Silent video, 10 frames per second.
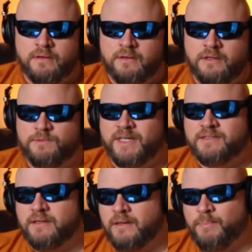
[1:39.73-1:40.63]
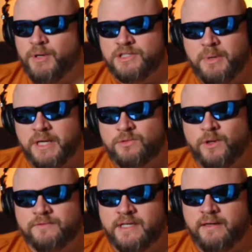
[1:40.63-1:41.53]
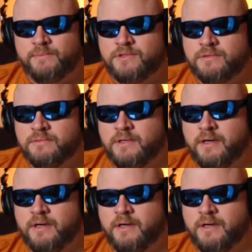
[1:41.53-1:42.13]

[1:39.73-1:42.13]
It's basically a bunch of Big 12 teams.